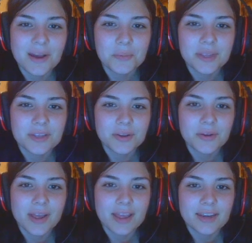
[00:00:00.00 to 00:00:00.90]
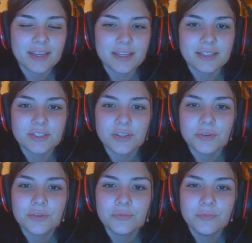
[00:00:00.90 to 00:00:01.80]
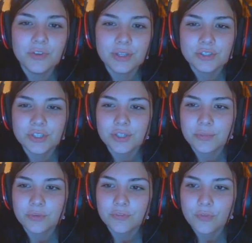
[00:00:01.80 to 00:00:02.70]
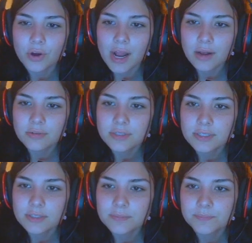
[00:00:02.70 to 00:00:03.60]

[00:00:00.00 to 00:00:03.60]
we can go ahead and go to villager number 4 house.